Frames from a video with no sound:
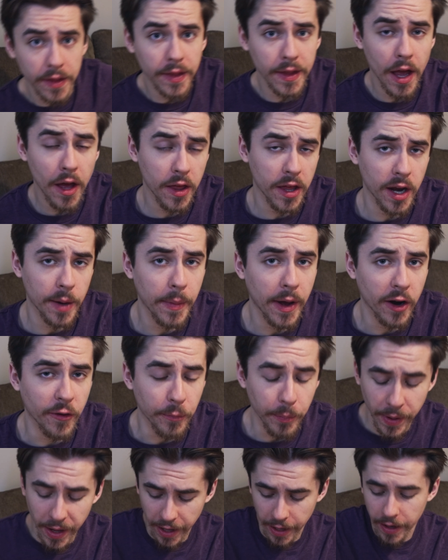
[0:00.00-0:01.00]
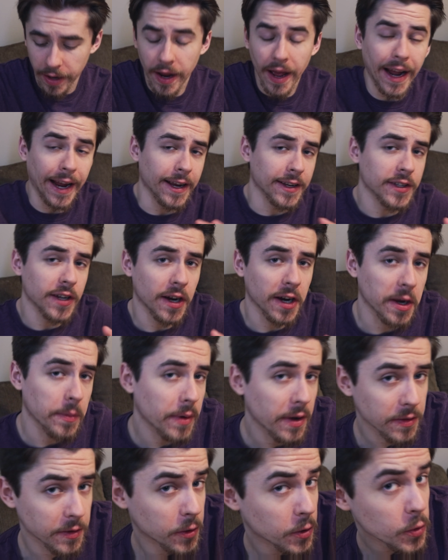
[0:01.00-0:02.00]
Now that I'm out of bed, I can talk
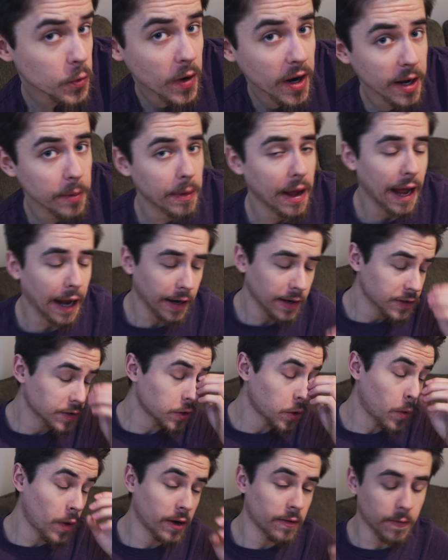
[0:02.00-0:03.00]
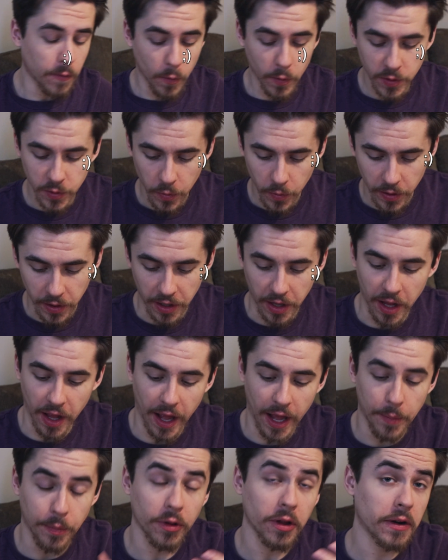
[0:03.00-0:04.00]
about the new iMac. So on 420,
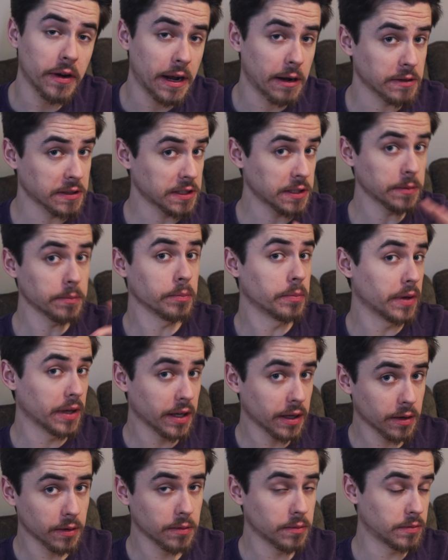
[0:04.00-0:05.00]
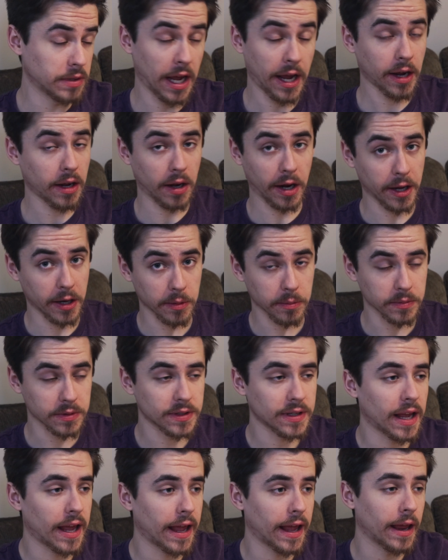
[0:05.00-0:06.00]
Apple announced some big tech
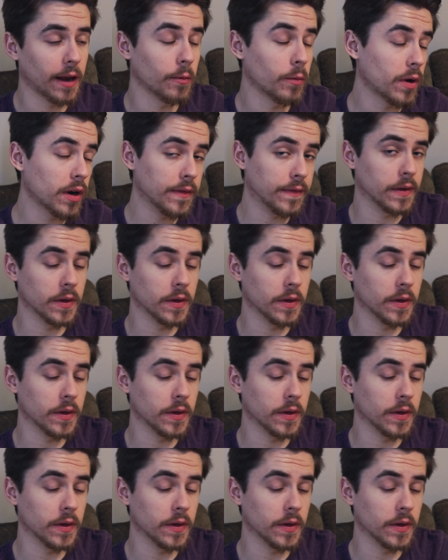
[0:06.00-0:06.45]
items, and one of